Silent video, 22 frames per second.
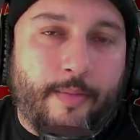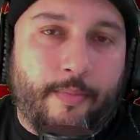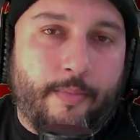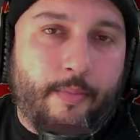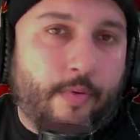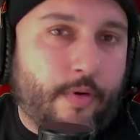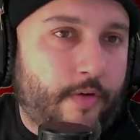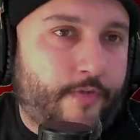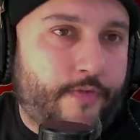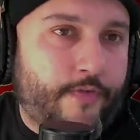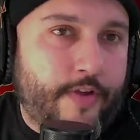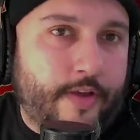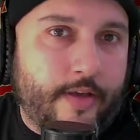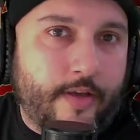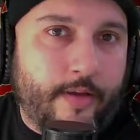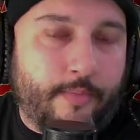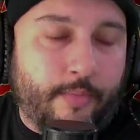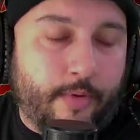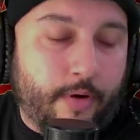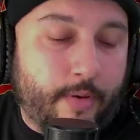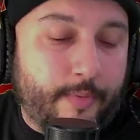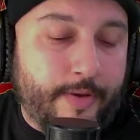
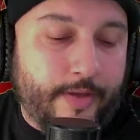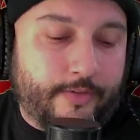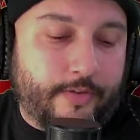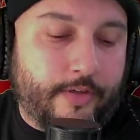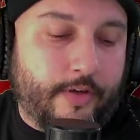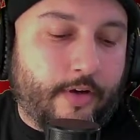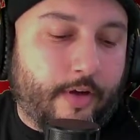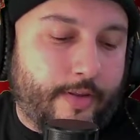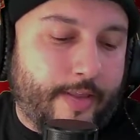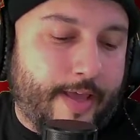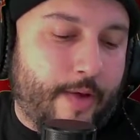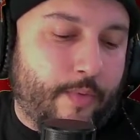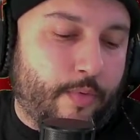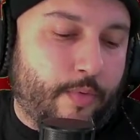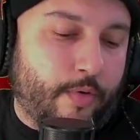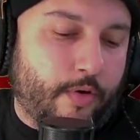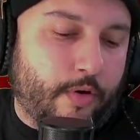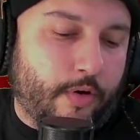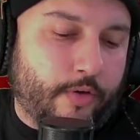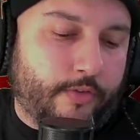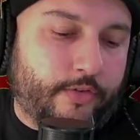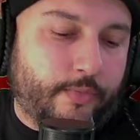Morbius and all that, we'll
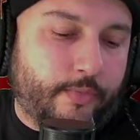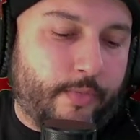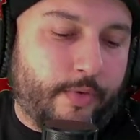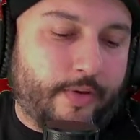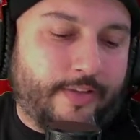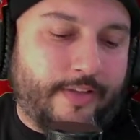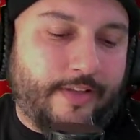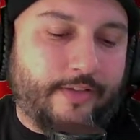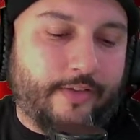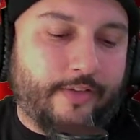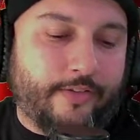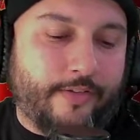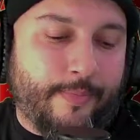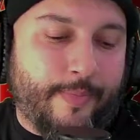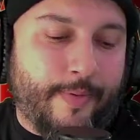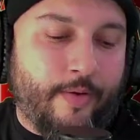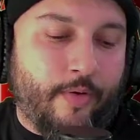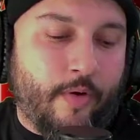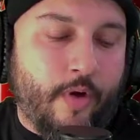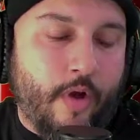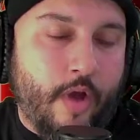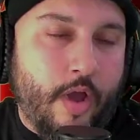go into more details
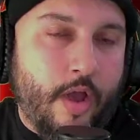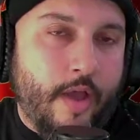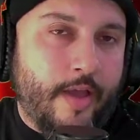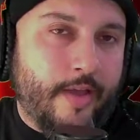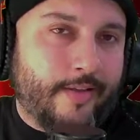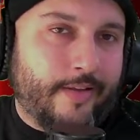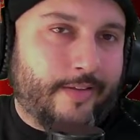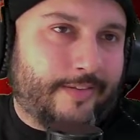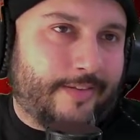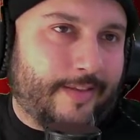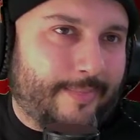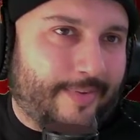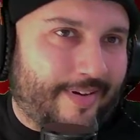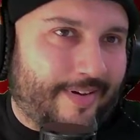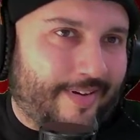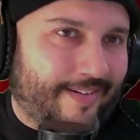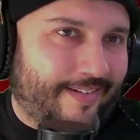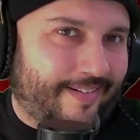about some